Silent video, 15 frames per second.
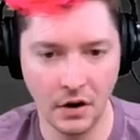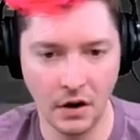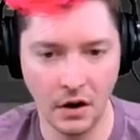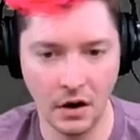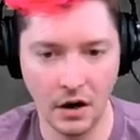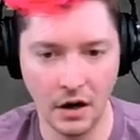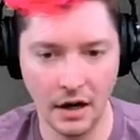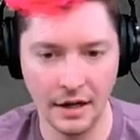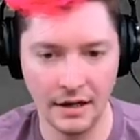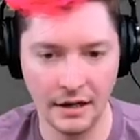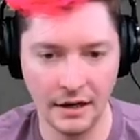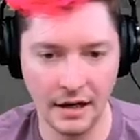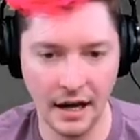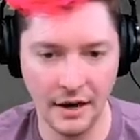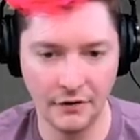on
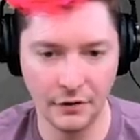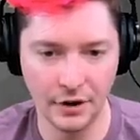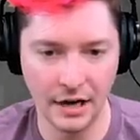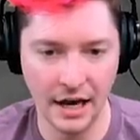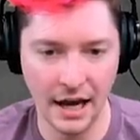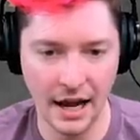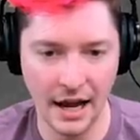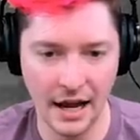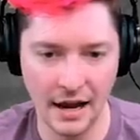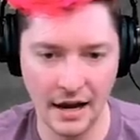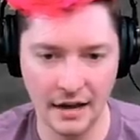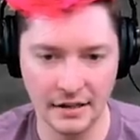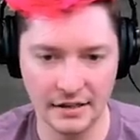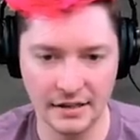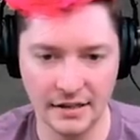every
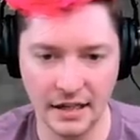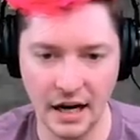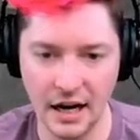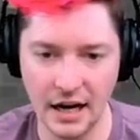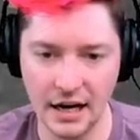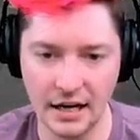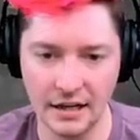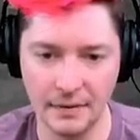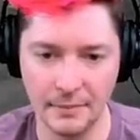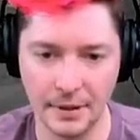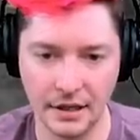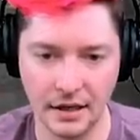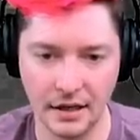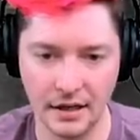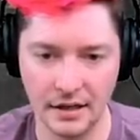side
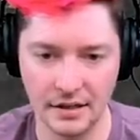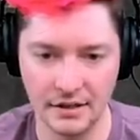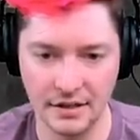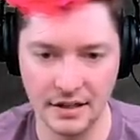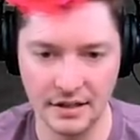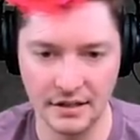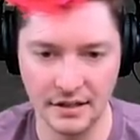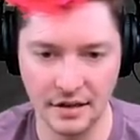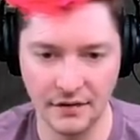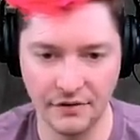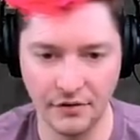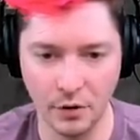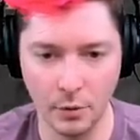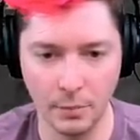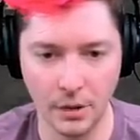because this
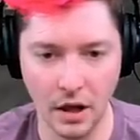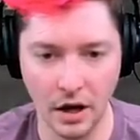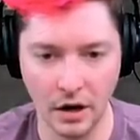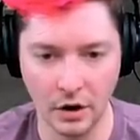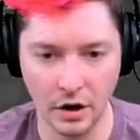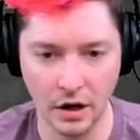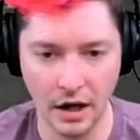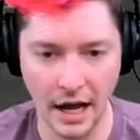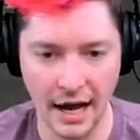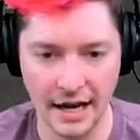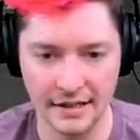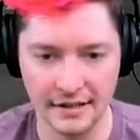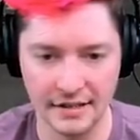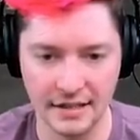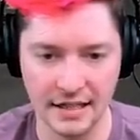full block
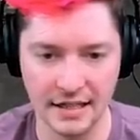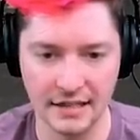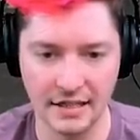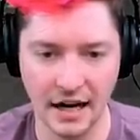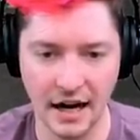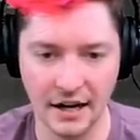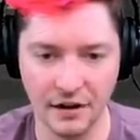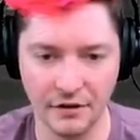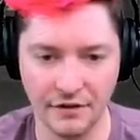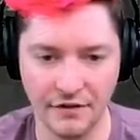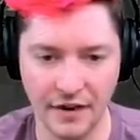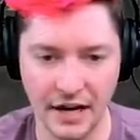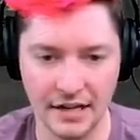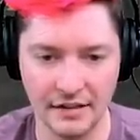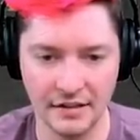has the entire
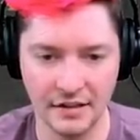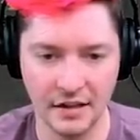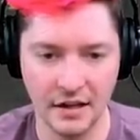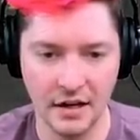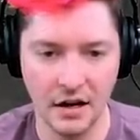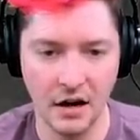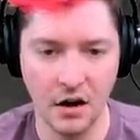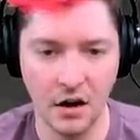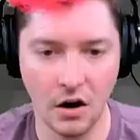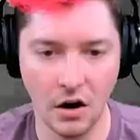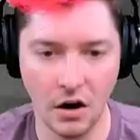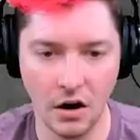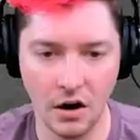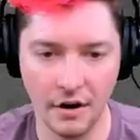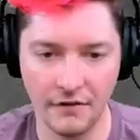face
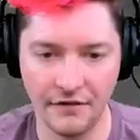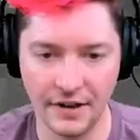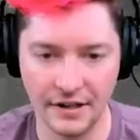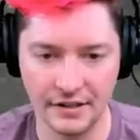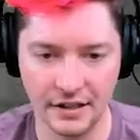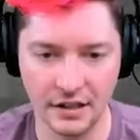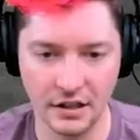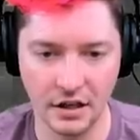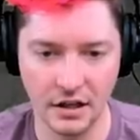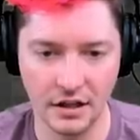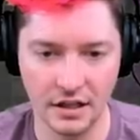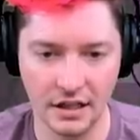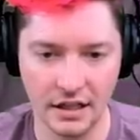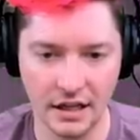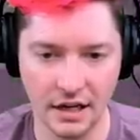uh, facing
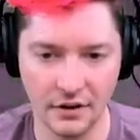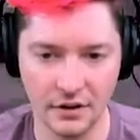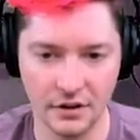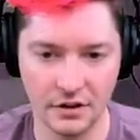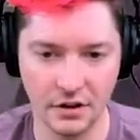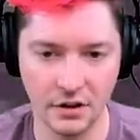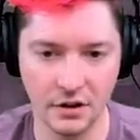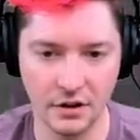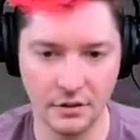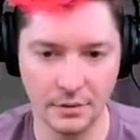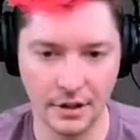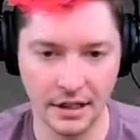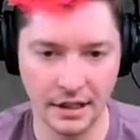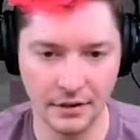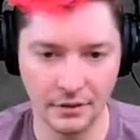the character.
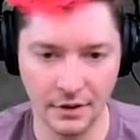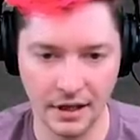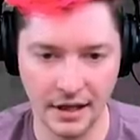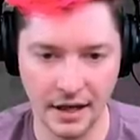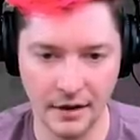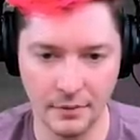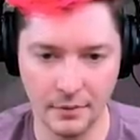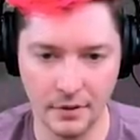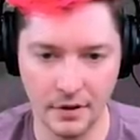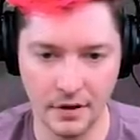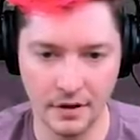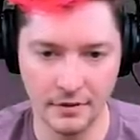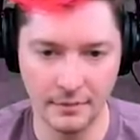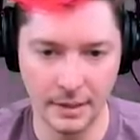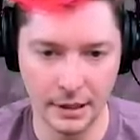We can get rid of that
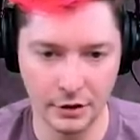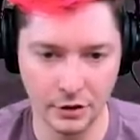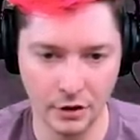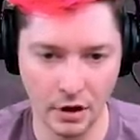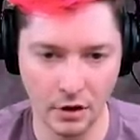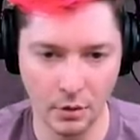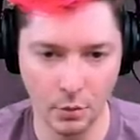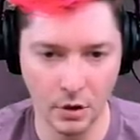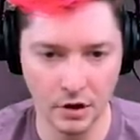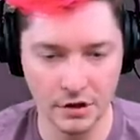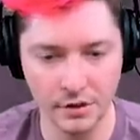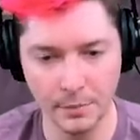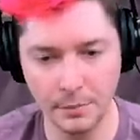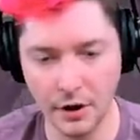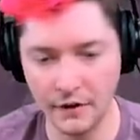one and make sure it all
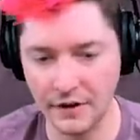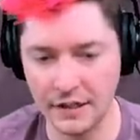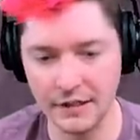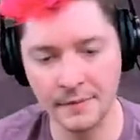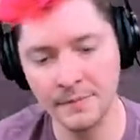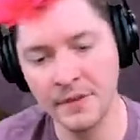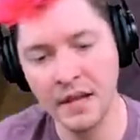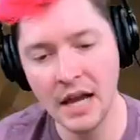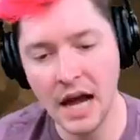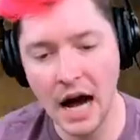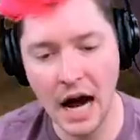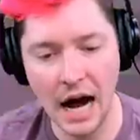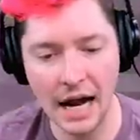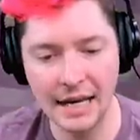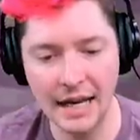works. Perfect.
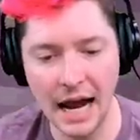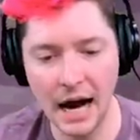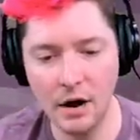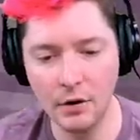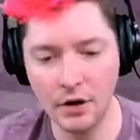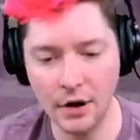Uh, now